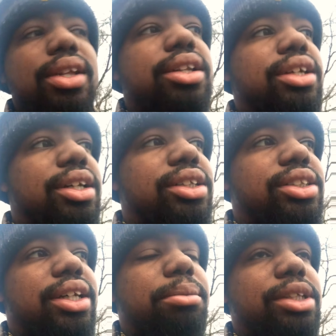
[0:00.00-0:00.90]
I think because
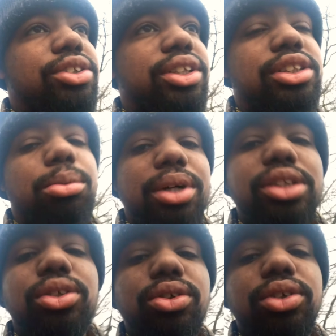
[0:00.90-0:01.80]
she had my tarantula, but I
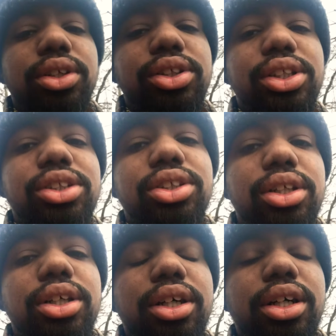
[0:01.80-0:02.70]
told her she should
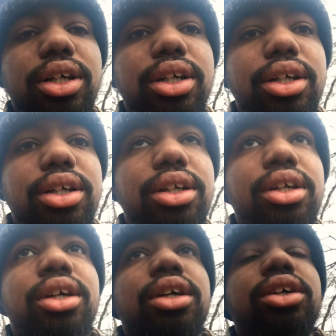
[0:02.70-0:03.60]
have, uh,
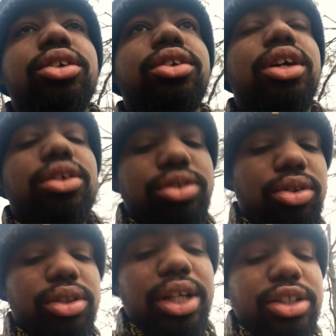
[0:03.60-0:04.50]
you know,
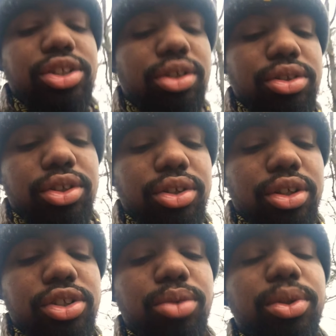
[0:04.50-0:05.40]
took that shelter. You know,
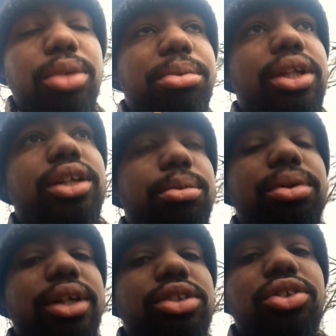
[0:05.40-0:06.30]
she would have been in a
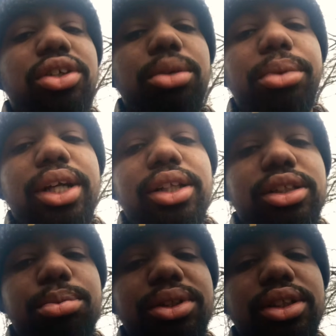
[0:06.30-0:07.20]
place. She could have been at
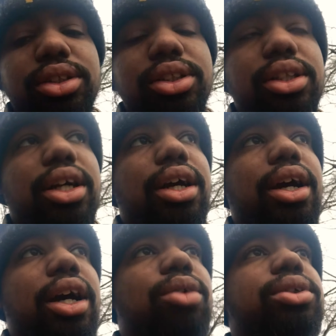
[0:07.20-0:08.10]
this position that
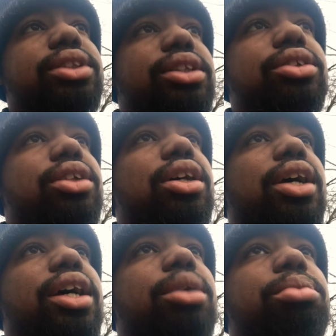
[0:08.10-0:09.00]
I was in. You know,
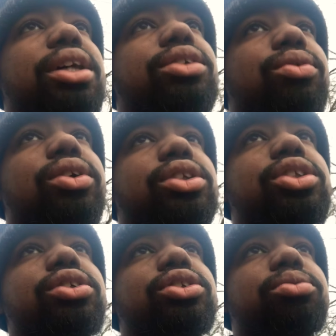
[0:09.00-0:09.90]
had a place for her
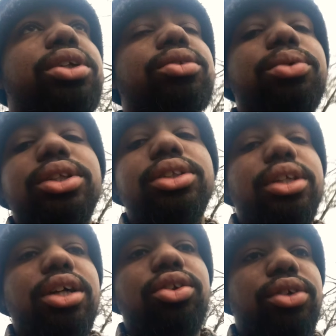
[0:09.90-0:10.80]
children, whether we was
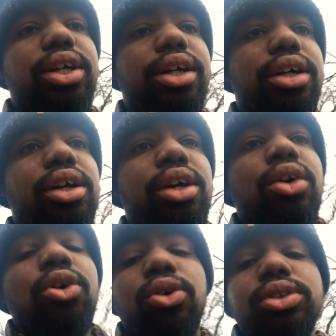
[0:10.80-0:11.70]
together or not,
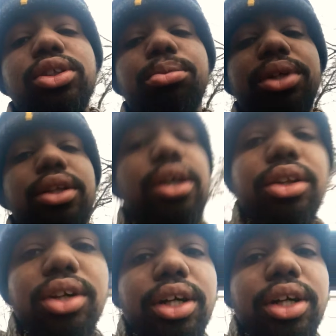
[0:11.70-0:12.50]
or still been together.